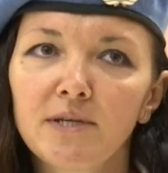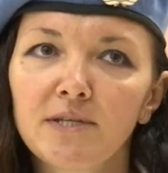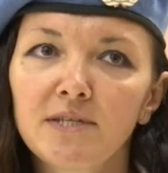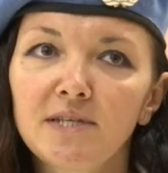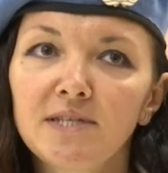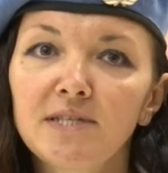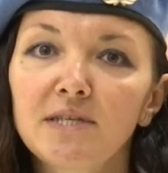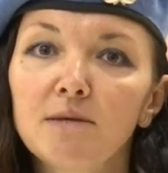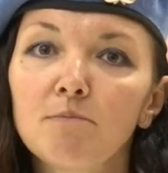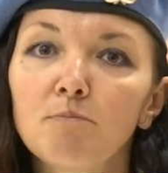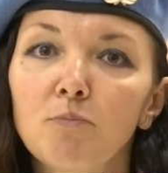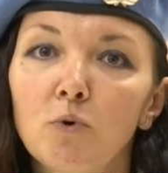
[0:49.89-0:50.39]
it
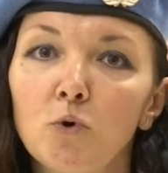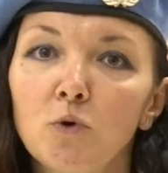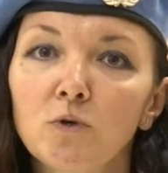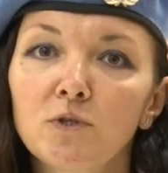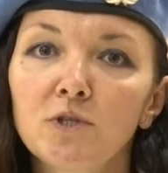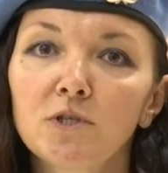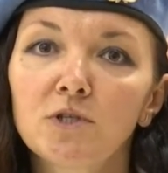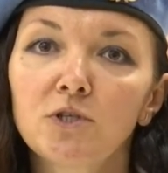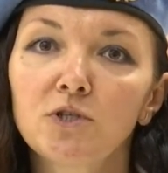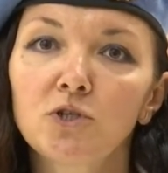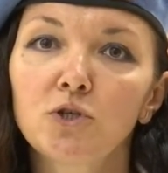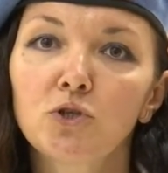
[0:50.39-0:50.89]
is
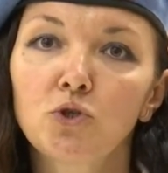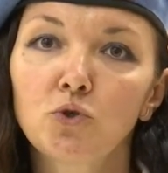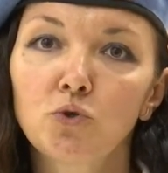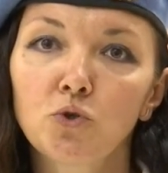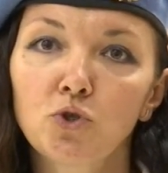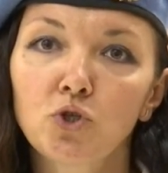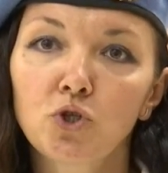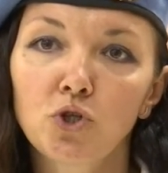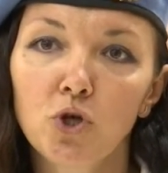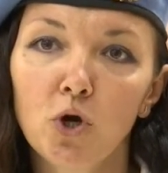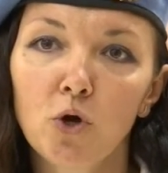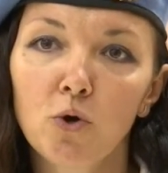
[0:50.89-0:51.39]
important
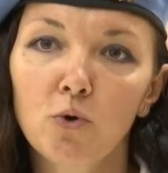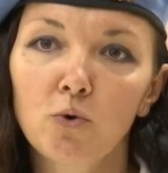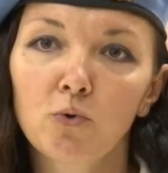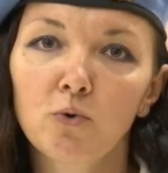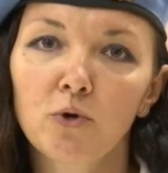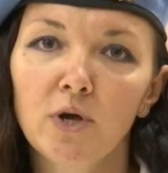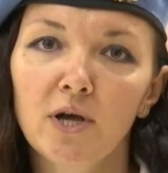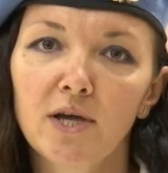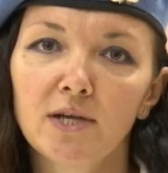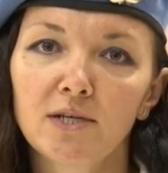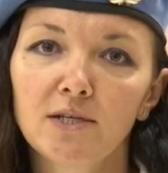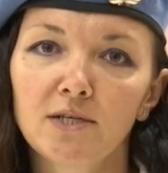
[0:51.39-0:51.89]
to
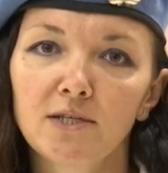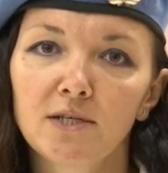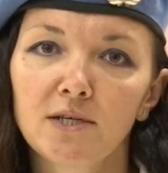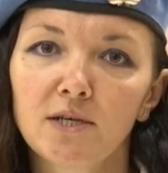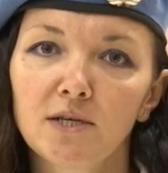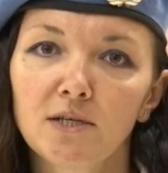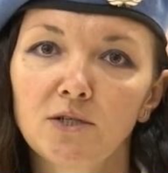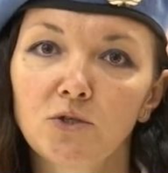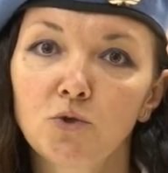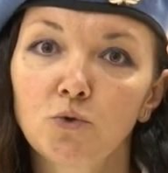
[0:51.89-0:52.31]
show and uh,